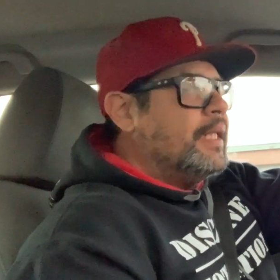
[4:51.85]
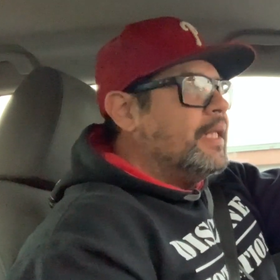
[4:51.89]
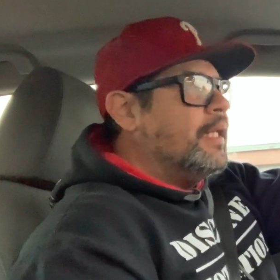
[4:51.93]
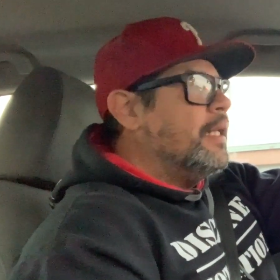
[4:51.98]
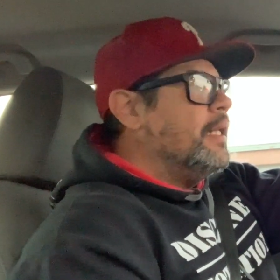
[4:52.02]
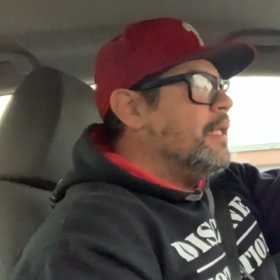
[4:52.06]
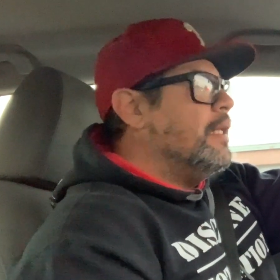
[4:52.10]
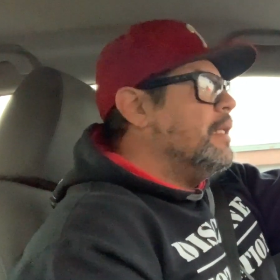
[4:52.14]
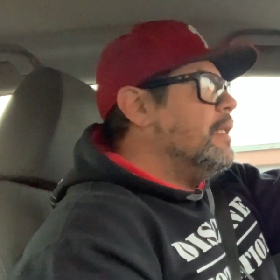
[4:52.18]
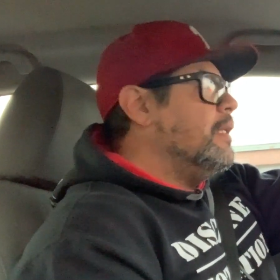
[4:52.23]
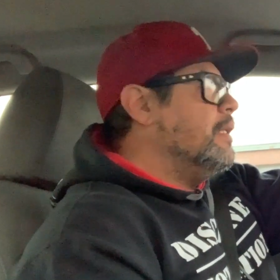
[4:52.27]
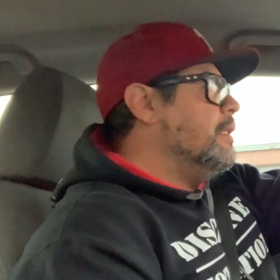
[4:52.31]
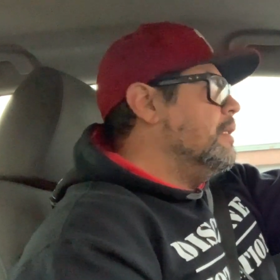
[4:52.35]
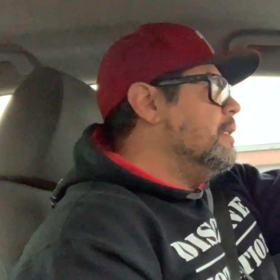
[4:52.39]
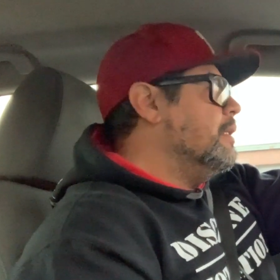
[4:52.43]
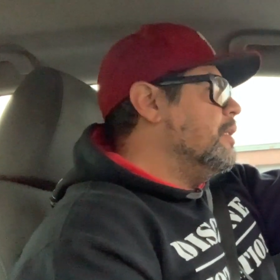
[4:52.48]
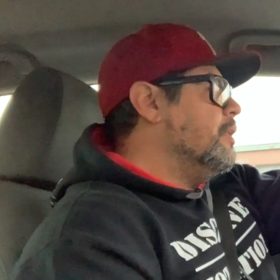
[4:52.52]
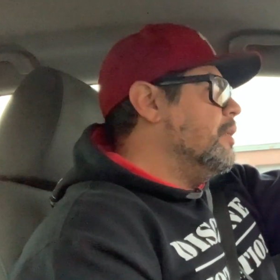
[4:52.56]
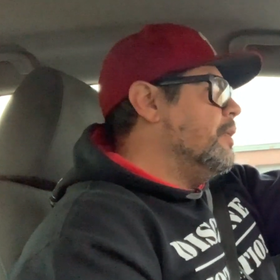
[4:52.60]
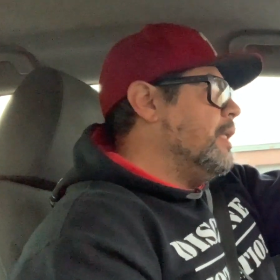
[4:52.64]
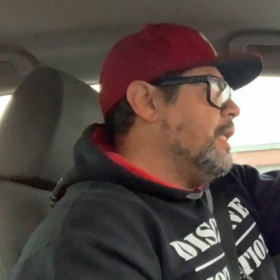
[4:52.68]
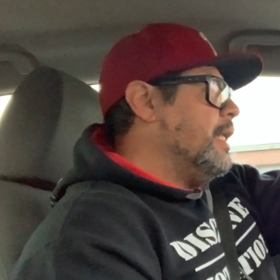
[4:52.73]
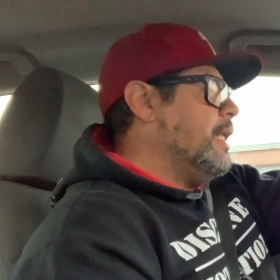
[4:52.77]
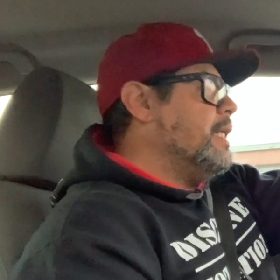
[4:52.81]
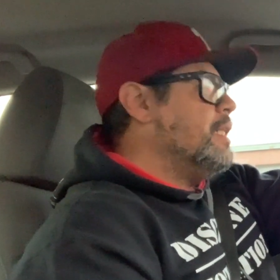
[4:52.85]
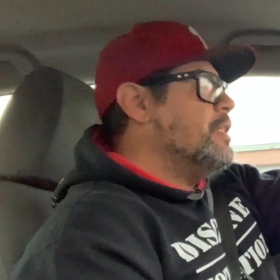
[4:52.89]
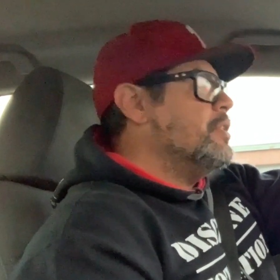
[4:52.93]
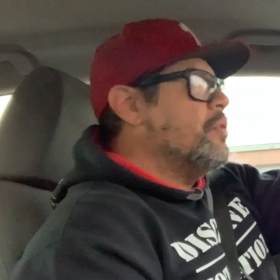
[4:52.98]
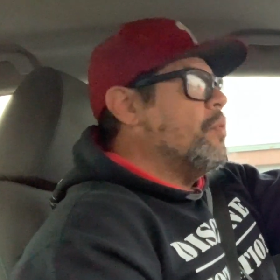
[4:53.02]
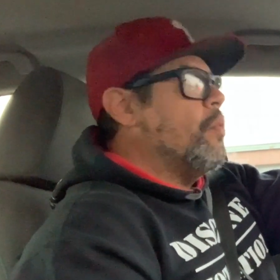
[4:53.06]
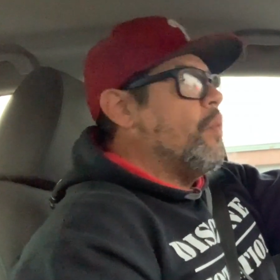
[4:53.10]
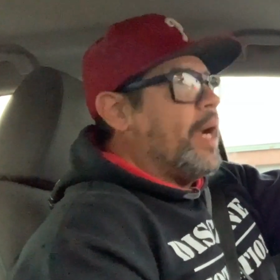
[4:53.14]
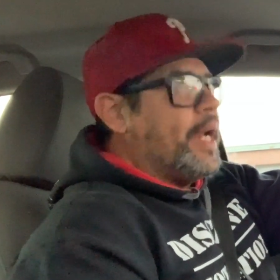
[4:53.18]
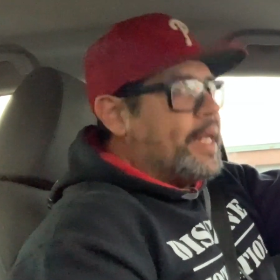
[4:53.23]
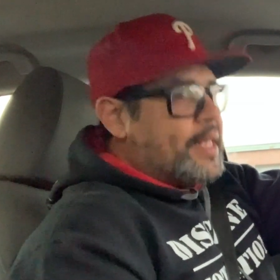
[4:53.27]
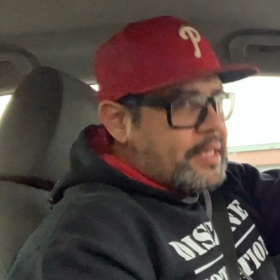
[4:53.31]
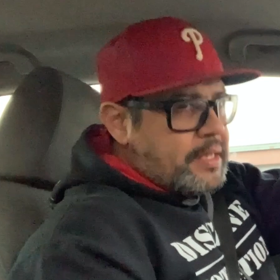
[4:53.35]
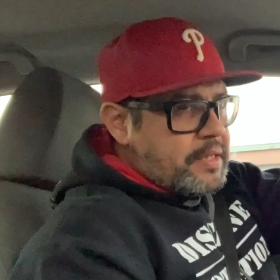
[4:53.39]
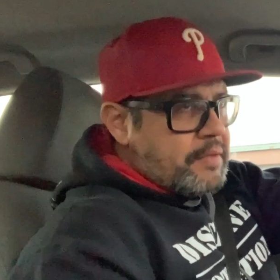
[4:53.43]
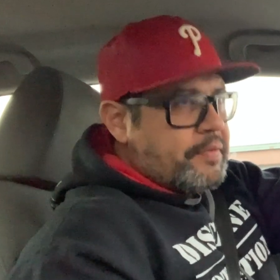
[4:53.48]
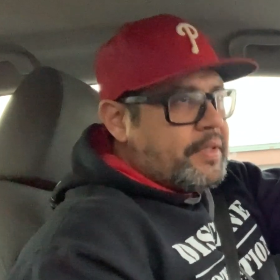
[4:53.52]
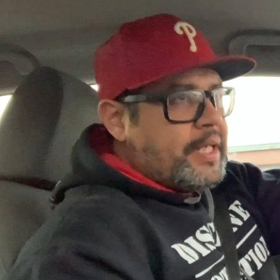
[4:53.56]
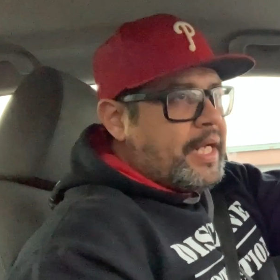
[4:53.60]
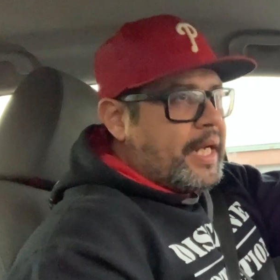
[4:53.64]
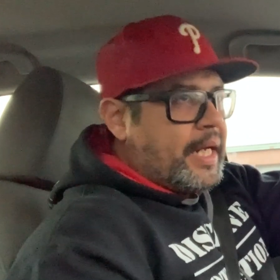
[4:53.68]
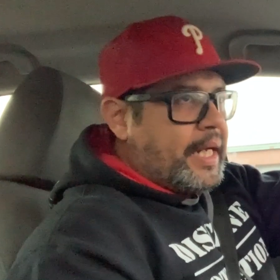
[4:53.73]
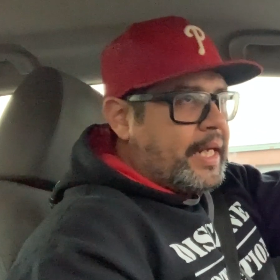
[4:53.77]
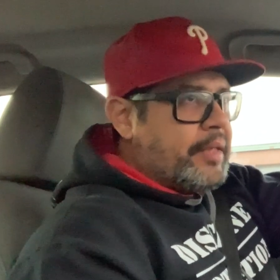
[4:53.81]
Uh, you know, that is a waste of
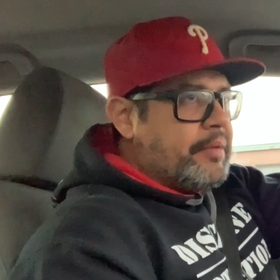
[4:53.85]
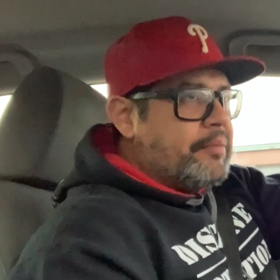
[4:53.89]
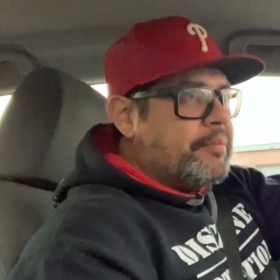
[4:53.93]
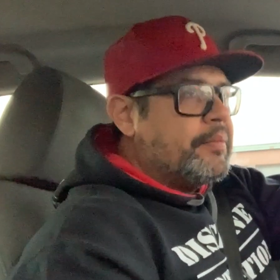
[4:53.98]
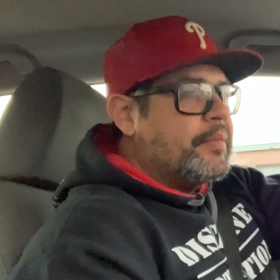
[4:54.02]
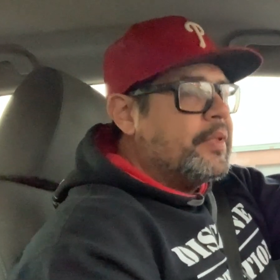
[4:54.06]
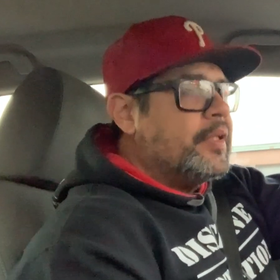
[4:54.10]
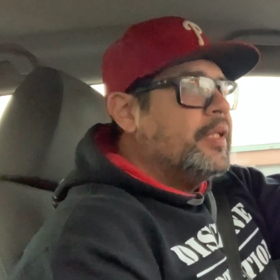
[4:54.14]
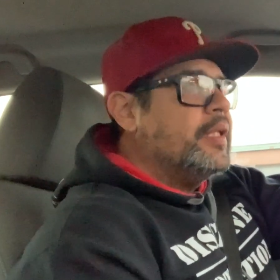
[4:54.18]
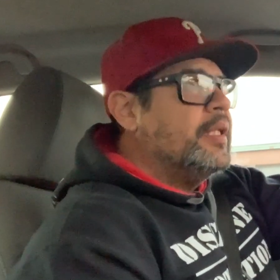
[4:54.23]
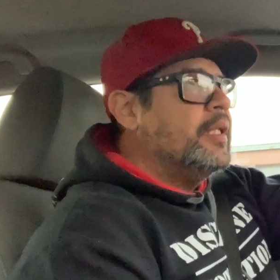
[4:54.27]
time.